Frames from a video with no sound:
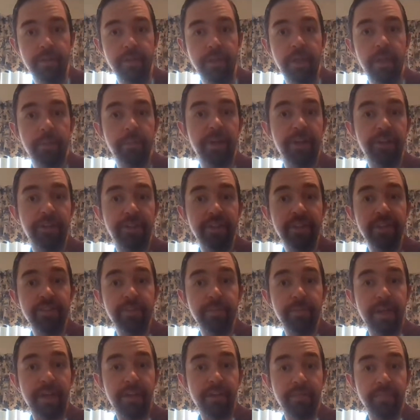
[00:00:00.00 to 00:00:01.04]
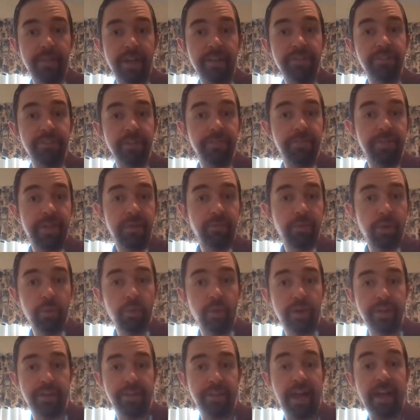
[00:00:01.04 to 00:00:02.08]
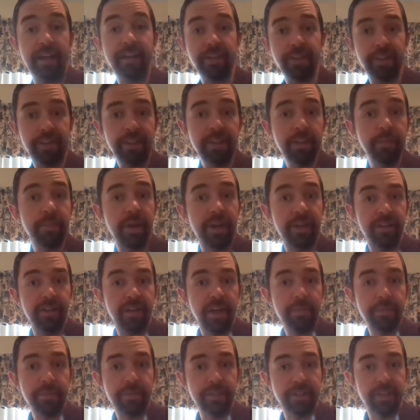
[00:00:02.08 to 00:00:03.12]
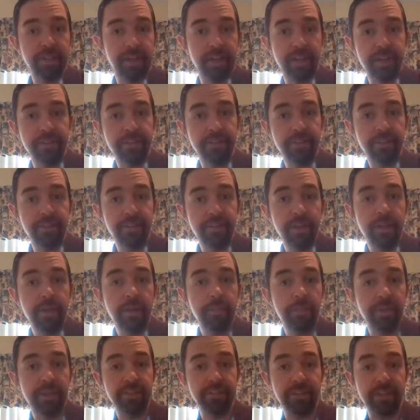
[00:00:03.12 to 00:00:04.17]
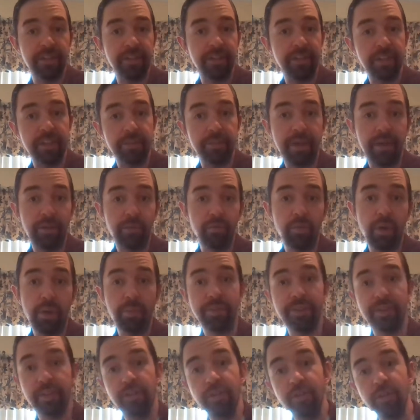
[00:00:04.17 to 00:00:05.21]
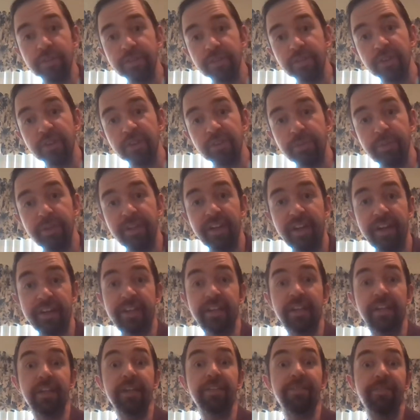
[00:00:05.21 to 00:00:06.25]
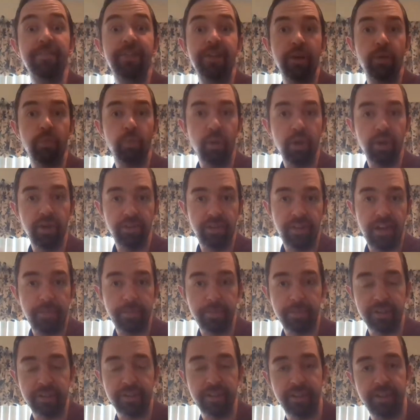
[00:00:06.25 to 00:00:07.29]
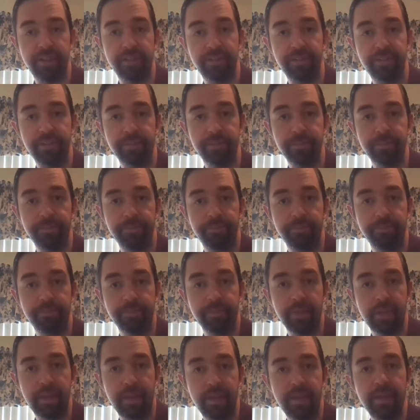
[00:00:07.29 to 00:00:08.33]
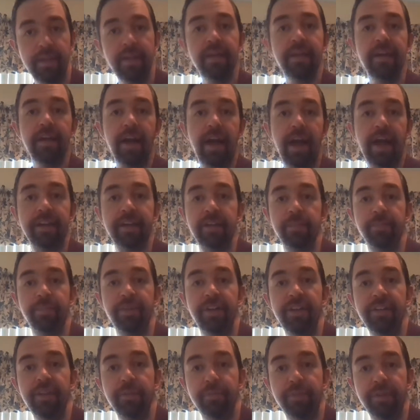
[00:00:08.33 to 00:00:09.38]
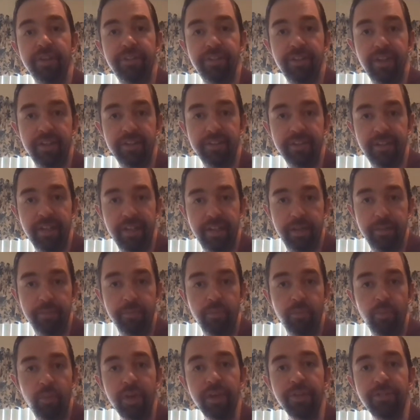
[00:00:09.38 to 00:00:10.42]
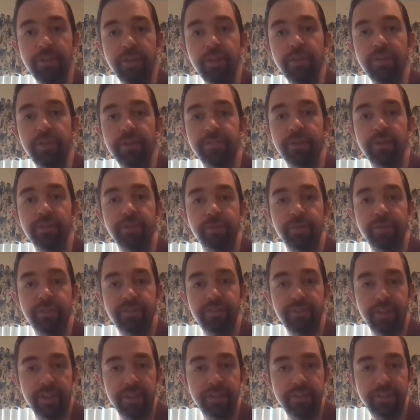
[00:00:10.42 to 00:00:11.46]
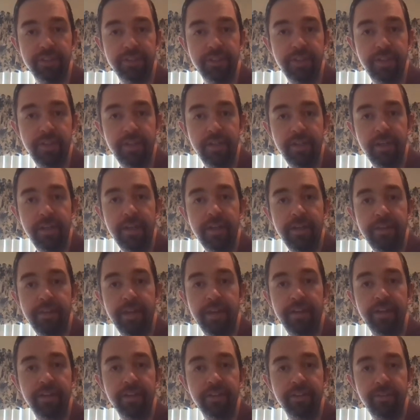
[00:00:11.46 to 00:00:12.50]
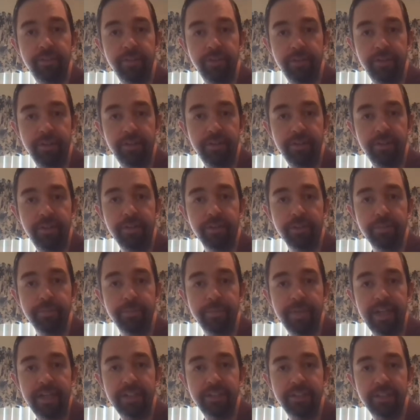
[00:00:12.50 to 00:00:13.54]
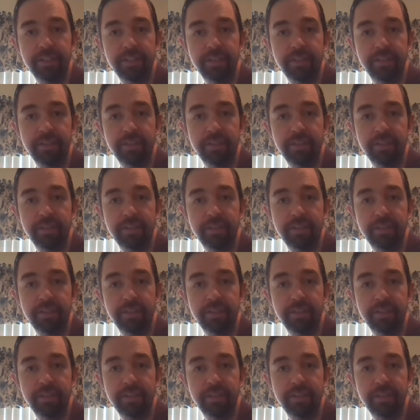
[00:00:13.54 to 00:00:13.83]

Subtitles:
but it thinks about them as if they were one of them. I can think about leprechauns, because I can think about what would the universe be like if there were leprechauns. I can play the pretend game. What if the universe were such that it included little magic